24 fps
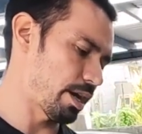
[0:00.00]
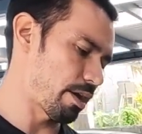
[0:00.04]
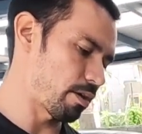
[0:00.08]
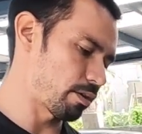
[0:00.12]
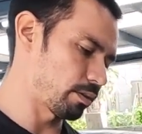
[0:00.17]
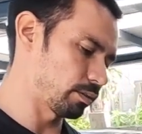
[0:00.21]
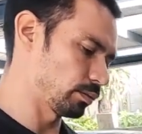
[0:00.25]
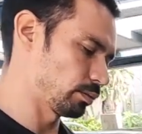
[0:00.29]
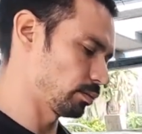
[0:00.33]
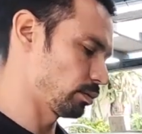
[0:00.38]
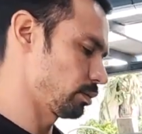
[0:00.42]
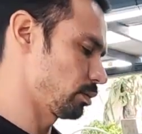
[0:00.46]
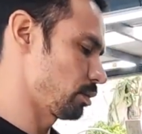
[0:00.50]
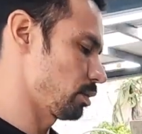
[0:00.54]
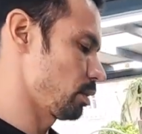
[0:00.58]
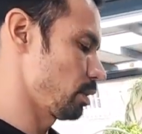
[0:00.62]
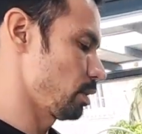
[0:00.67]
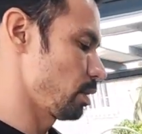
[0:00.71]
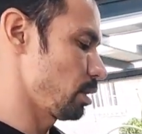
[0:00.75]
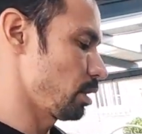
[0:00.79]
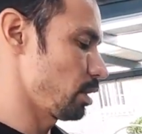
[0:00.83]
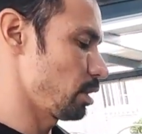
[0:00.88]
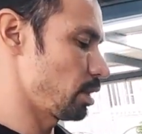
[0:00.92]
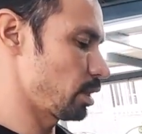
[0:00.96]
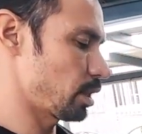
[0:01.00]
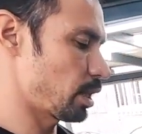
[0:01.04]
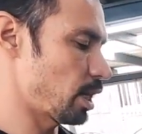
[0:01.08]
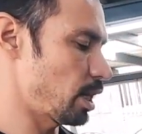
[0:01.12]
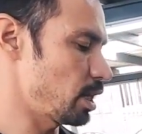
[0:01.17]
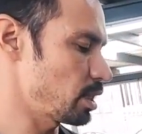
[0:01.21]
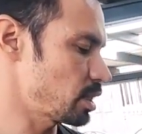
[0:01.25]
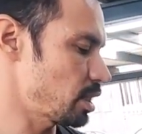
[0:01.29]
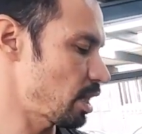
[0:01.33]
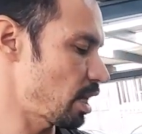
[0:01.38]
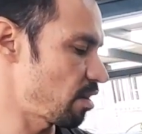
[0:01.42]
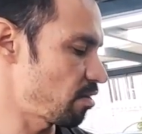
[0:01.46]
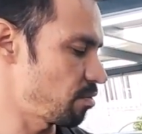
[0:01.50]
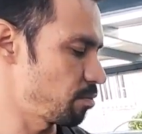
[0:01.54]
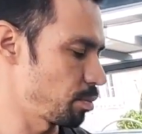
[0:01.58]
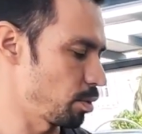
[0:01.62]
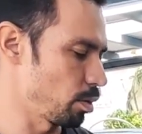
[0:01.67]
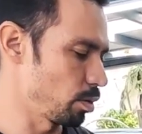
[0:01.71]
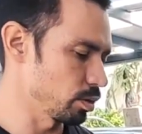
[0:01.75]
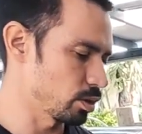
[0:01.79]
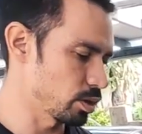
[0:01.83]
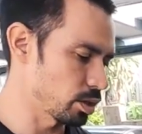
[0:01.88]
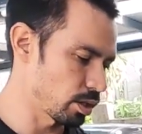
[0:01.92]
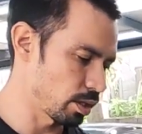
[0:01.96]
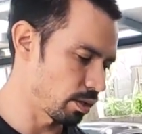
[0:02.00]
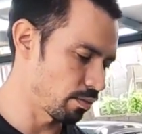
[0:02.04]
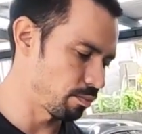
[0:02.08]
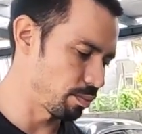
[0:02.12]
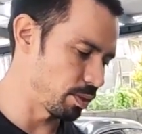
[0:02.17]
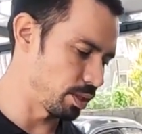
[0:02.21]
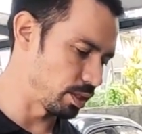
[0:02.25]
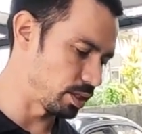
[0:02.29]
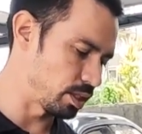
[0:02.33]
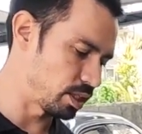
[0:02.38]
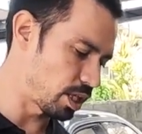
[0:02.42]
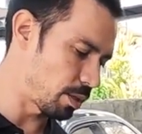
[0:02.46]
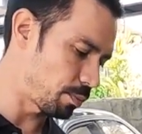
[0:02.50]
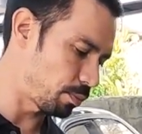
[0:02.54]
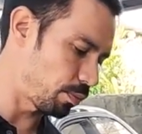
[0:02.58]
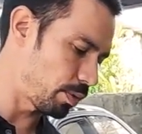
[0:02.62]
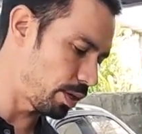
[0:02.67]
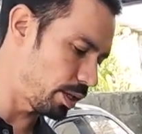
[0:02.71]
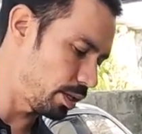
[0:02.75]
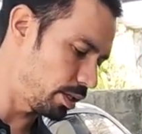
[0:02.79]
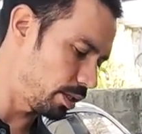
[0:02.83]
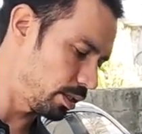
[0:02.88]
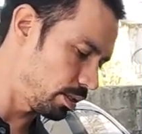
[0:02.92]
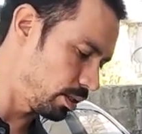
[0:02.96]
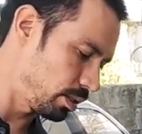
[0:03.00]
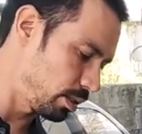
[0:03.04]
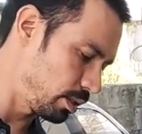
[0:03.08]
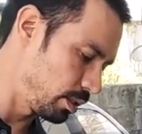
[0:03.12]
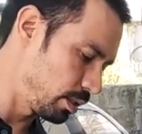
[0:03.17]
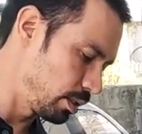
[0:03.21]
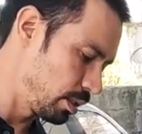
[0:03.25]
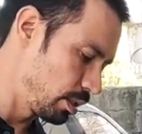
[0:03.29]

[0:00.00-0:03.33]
out, the case half bolts have been separated.